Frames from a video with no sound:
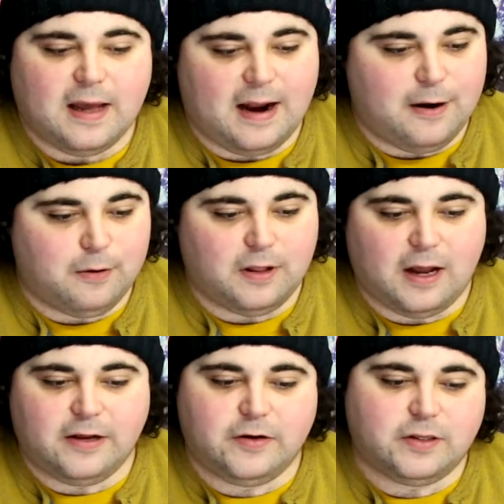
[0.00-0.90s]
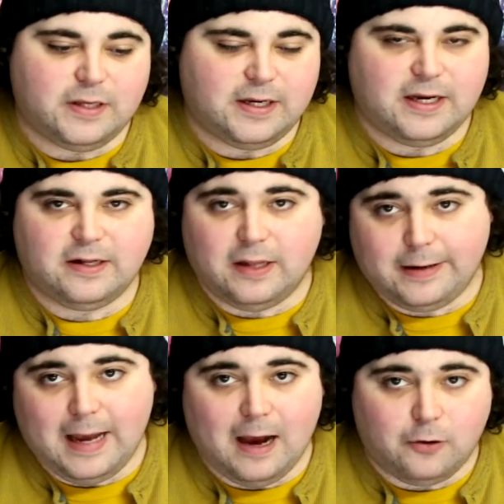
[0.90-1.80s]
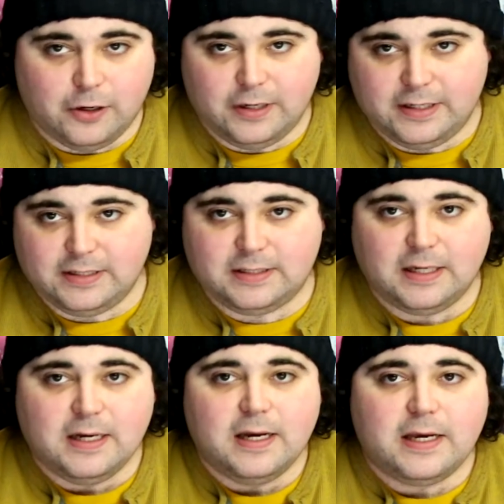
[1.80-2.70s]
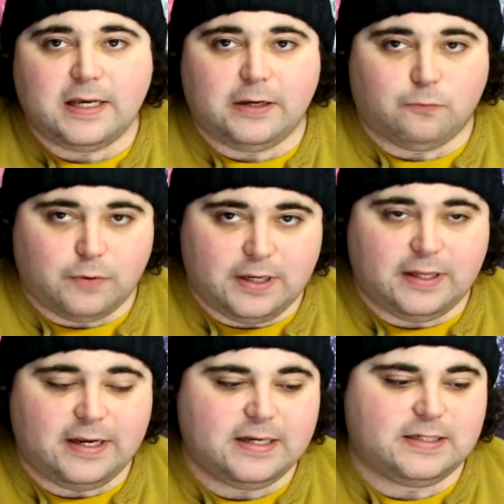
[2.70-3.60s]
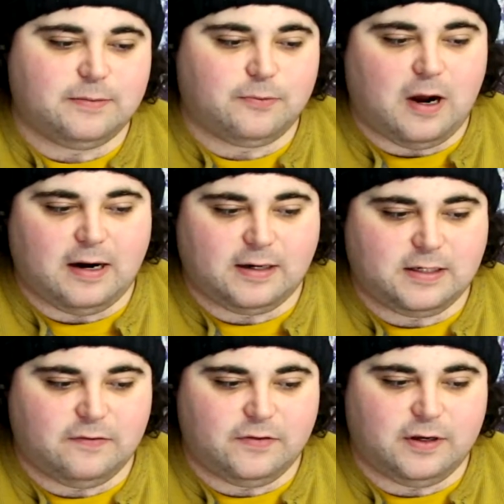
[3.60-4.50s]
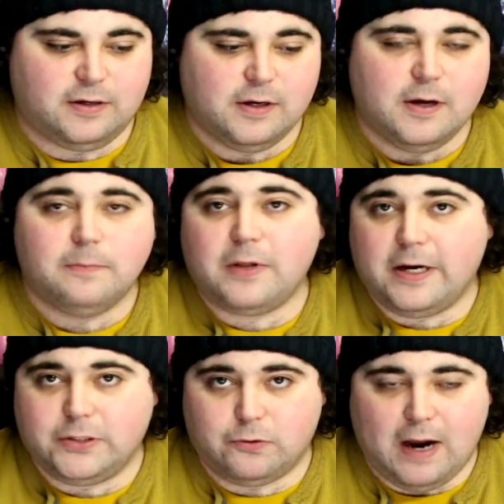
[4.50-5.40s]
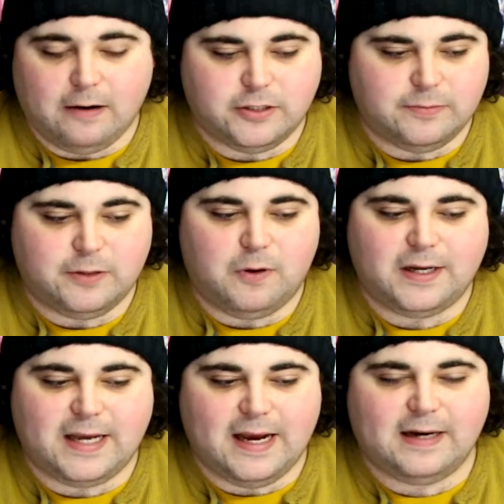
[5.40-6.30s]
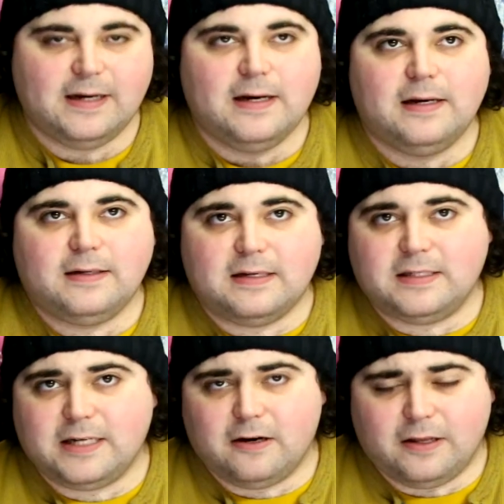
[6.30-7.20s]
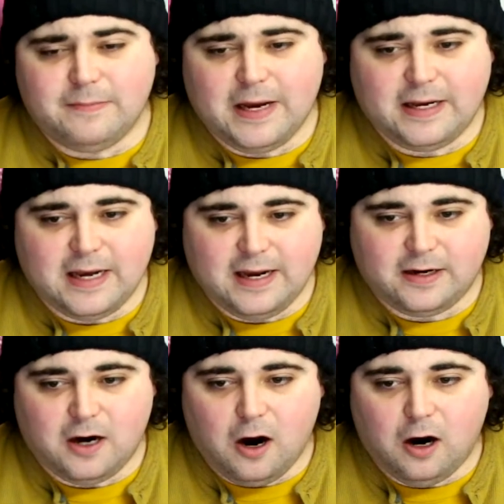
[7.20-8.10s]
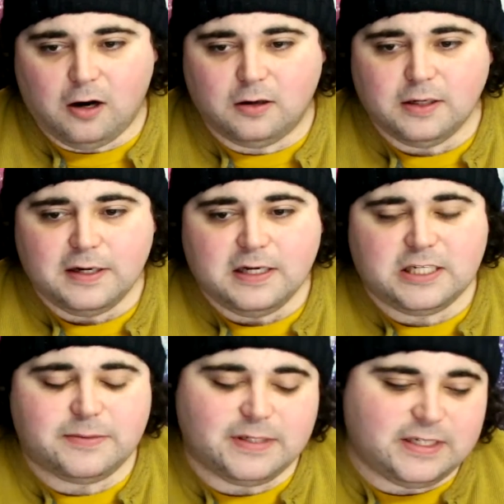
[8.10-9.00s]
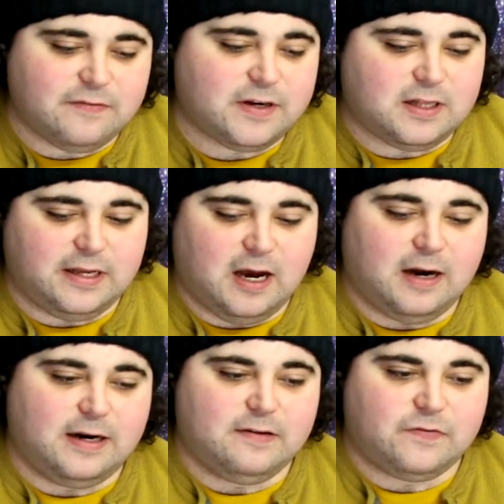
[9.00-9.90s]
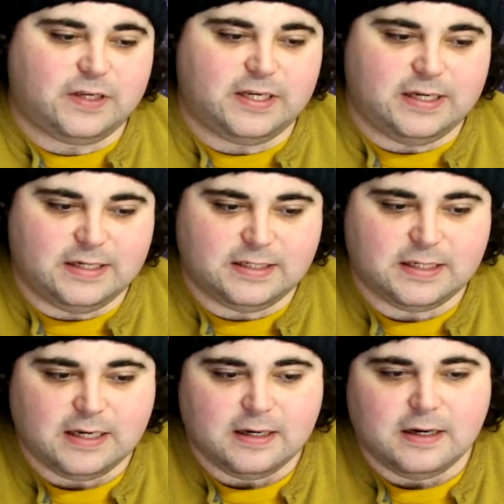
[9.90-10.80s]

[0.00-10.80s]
I know what a lot of you are thinking, like, how good is he really? Is it a product of the players around him? And while I can't necessarily make a call specifically on if he's